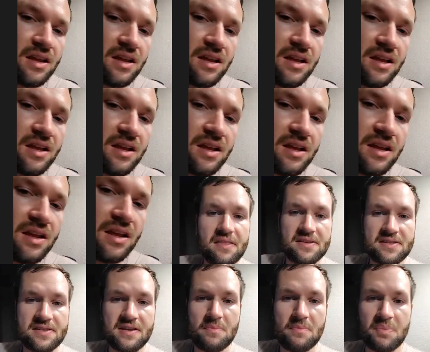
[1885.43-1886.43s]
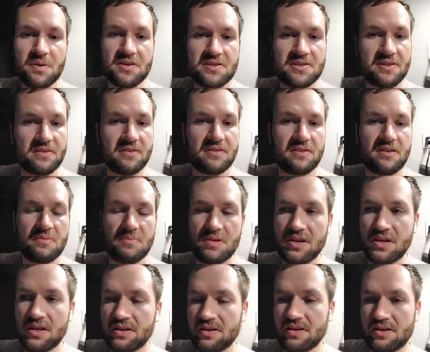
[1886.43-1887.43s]
I like this set personally
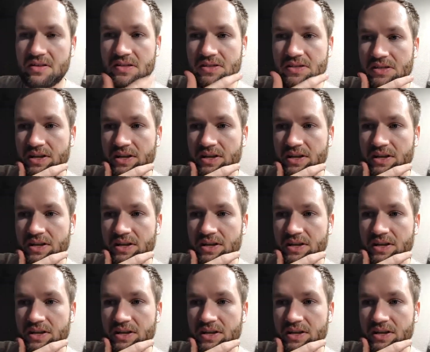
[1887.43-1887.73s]
because